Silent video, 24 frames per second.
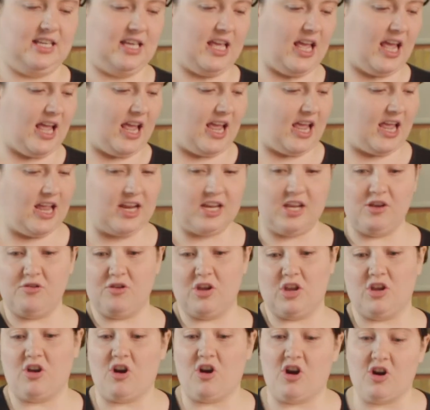And you
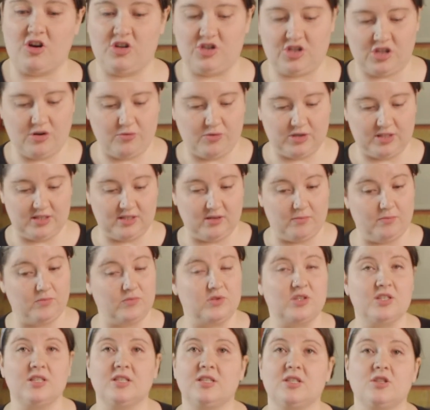could garnish it with some
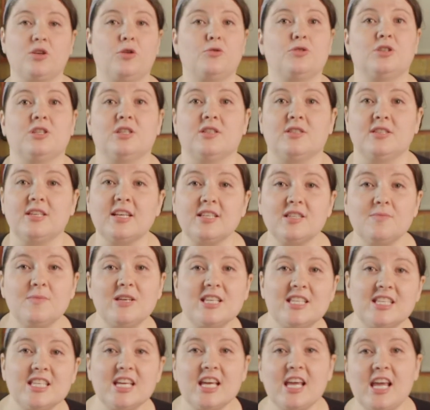toasted sesame
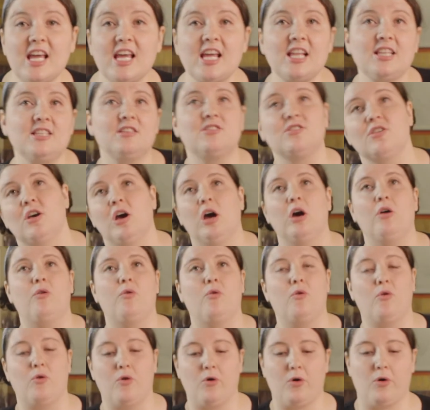seeds
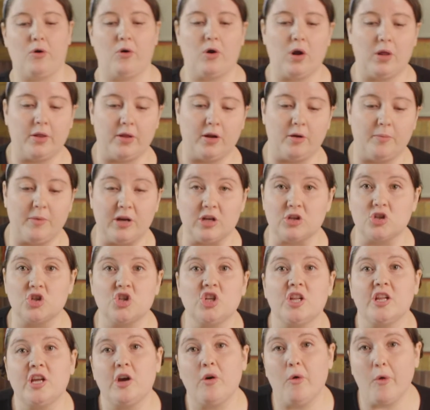or a little bit of
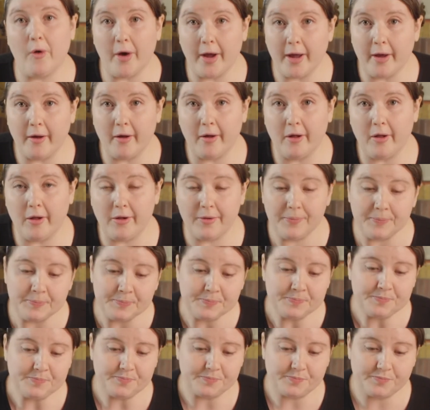chili oil
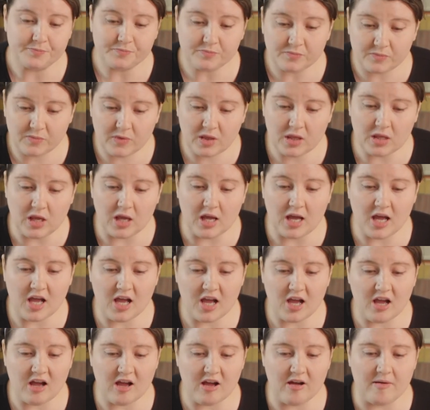
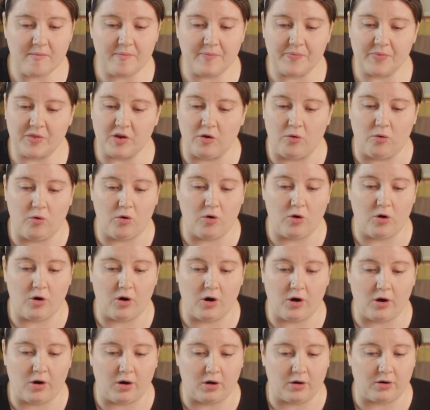
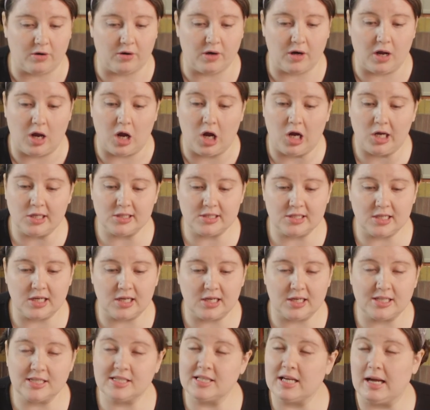or hot
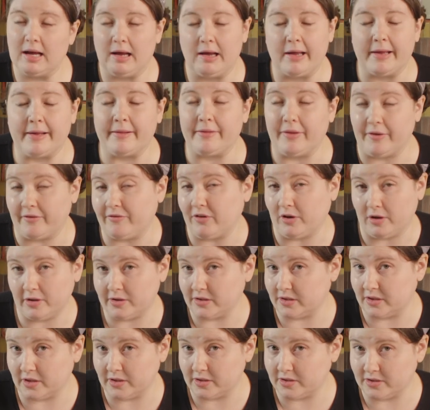sauce. I love hot
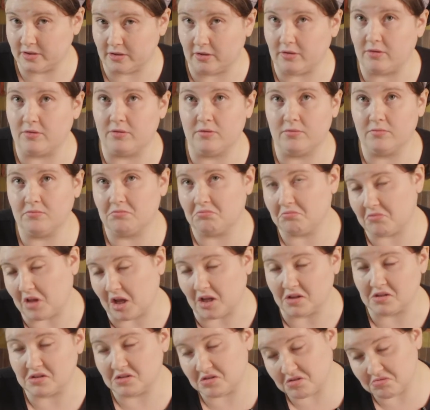sauce, so
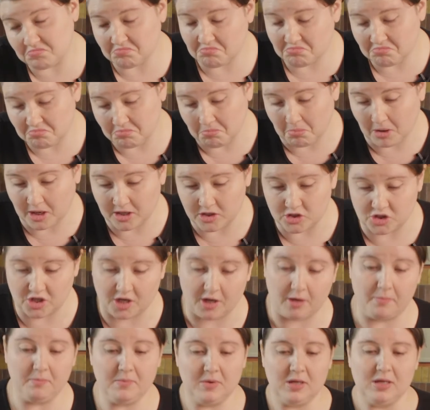that's my
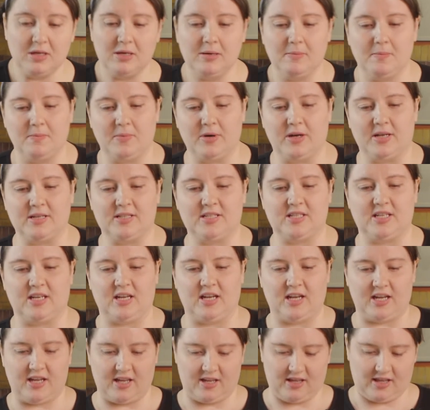jam. But
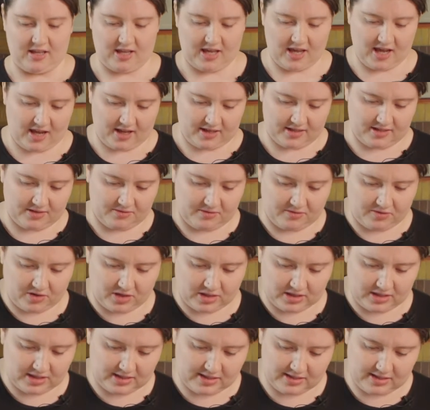yeah, so we've
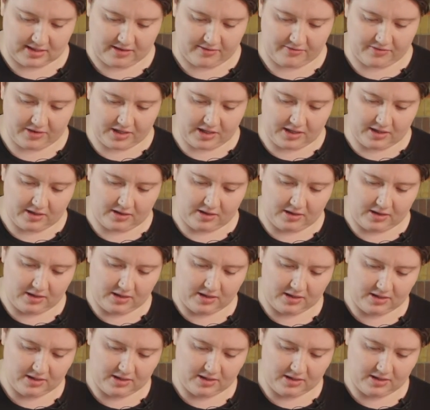got this lovely little